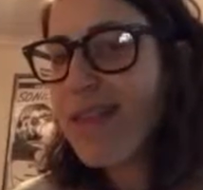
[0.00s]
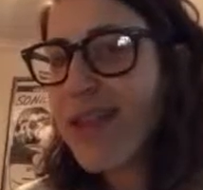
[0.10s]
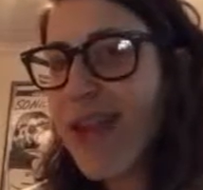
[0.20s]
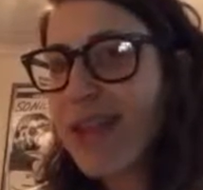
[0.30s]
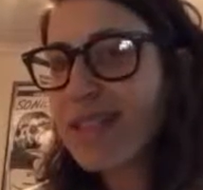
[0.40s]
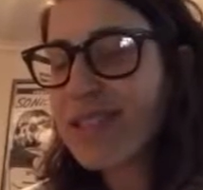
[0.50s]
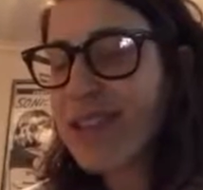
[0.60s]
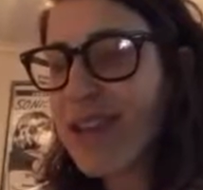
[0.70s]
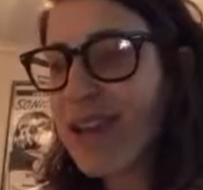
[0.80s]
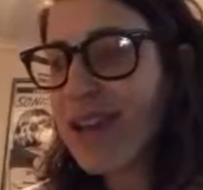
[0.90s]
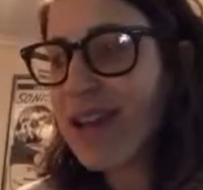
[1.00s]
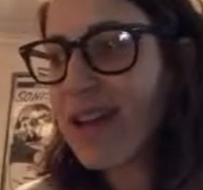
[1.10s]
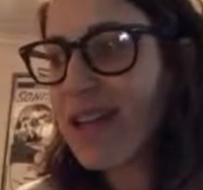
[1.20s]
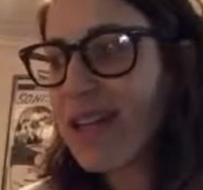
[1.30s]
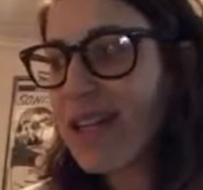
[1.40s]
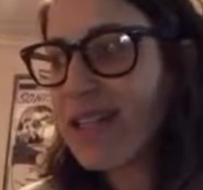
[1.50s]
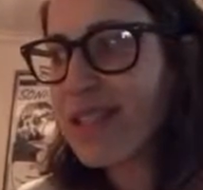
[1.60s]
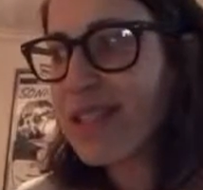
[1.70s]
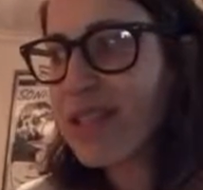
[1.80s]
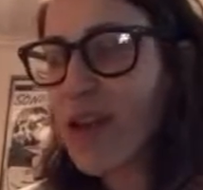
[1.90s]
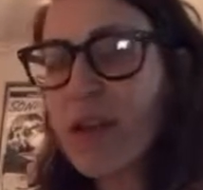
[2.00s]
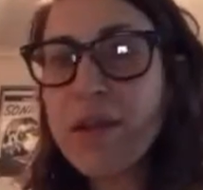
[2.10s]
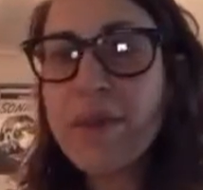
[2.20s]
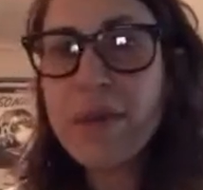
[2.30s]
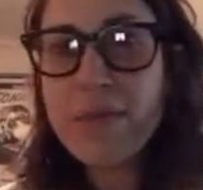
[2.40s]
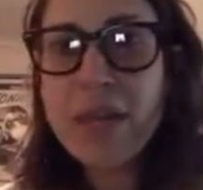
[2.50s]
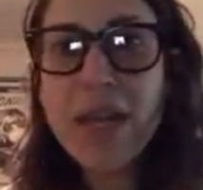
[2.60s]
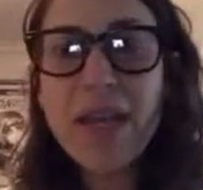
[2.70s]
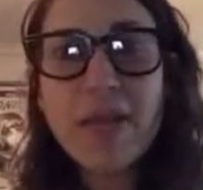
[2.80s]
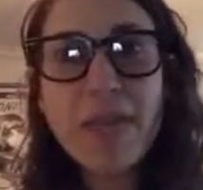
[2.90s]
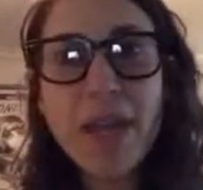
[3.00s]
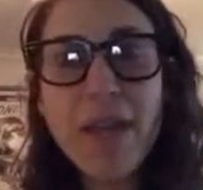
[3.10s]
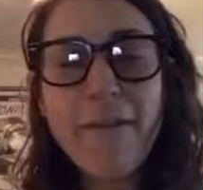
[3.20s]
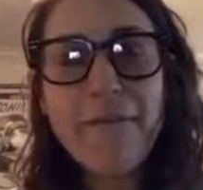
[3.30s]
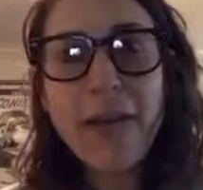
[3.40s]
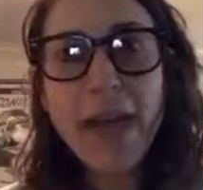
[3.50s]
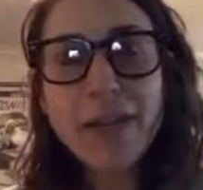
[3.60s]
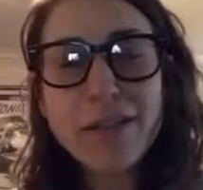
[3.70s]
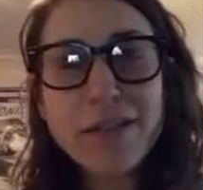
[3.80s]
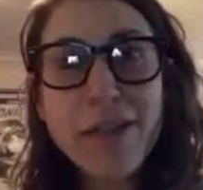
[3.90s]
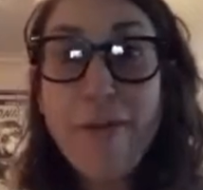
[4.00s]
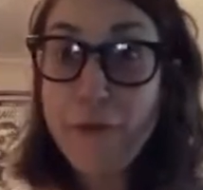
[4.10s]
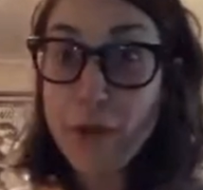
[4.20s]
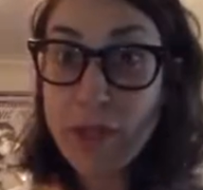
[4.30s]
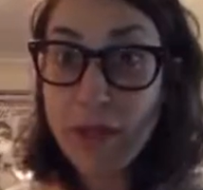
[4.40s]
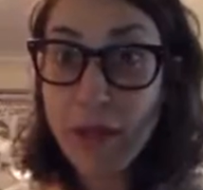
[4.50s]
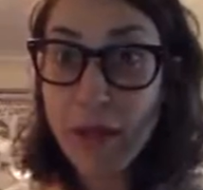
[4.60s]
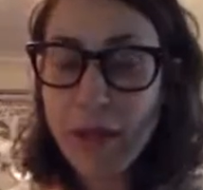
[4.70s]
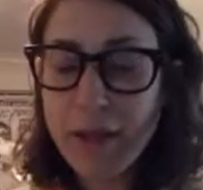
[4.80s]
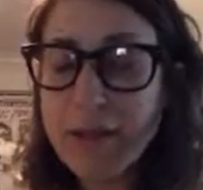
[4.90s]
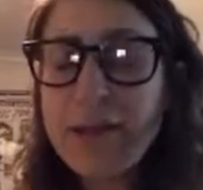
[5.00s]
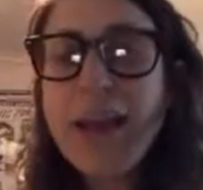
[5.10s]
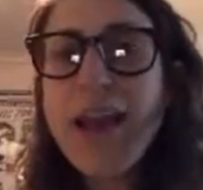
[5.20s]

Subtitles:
that is talking about the media and media effects for this class,